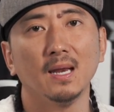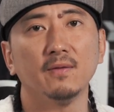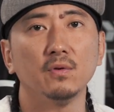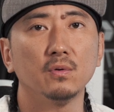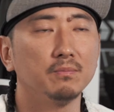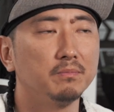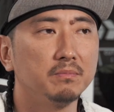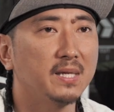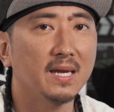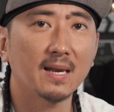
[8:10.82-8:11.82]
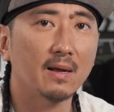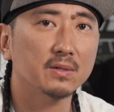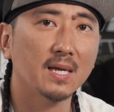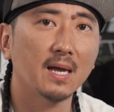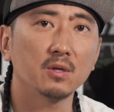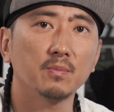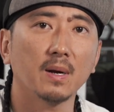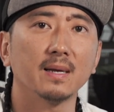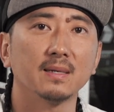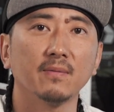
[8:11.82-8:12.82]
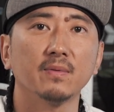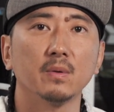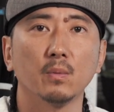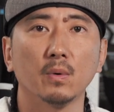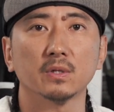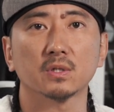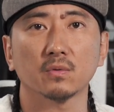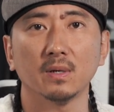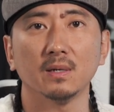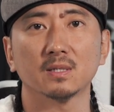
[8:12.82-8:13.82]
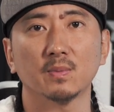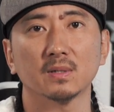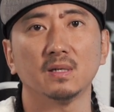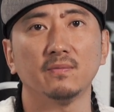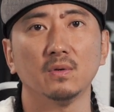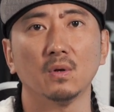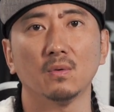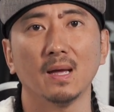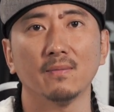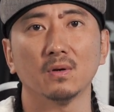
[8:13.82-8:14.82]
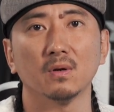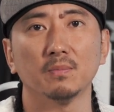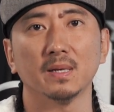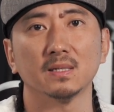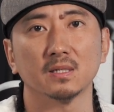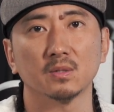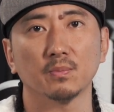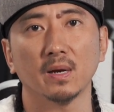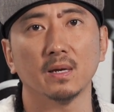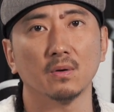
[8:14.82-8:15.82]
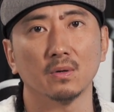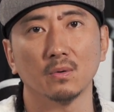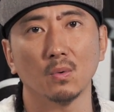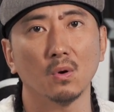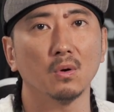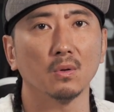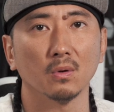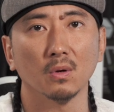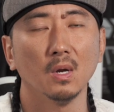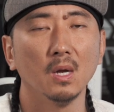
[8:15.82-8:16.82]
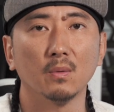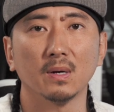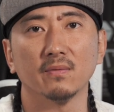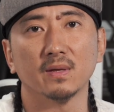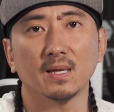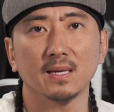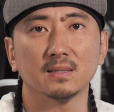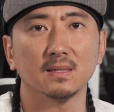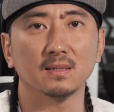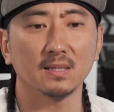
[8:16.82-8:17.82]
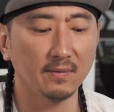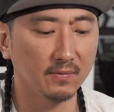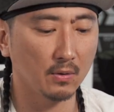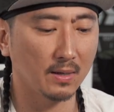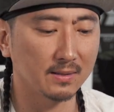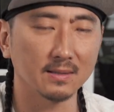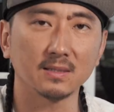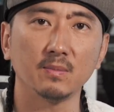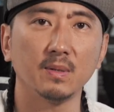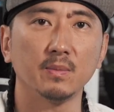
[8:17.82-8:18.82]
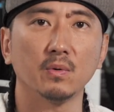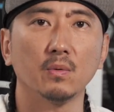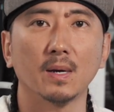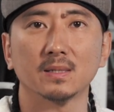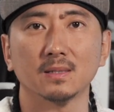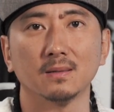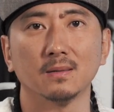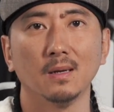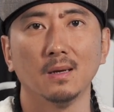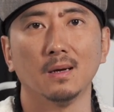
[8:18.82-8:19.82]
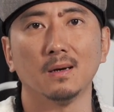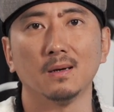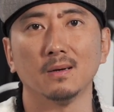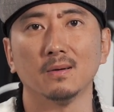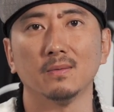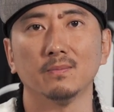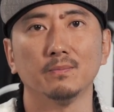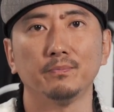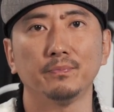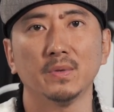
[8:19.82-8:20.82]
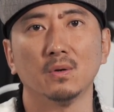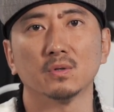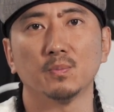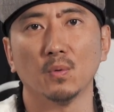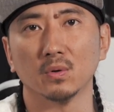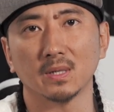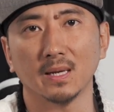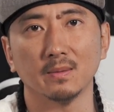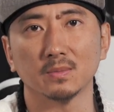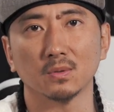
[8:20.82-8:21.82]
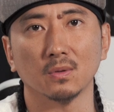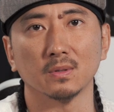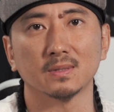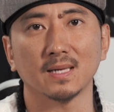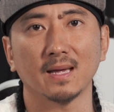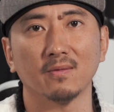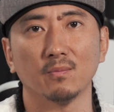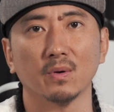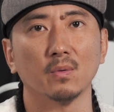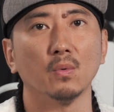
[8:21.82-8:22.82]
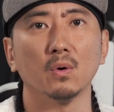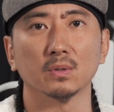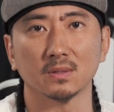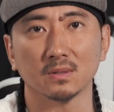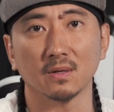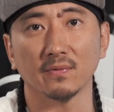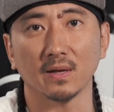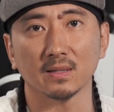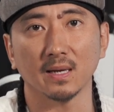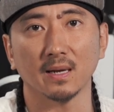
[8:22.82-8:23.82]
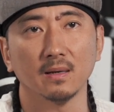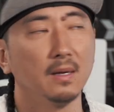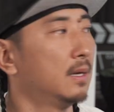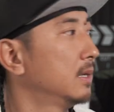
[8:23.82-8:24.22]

And if you take it outside, you probably definitely would want a screen, especially if you don't have a good place to spray it on the wall or whatever the case is. Even though I did see people watching, sport games on the side of brick walls and stuff like that.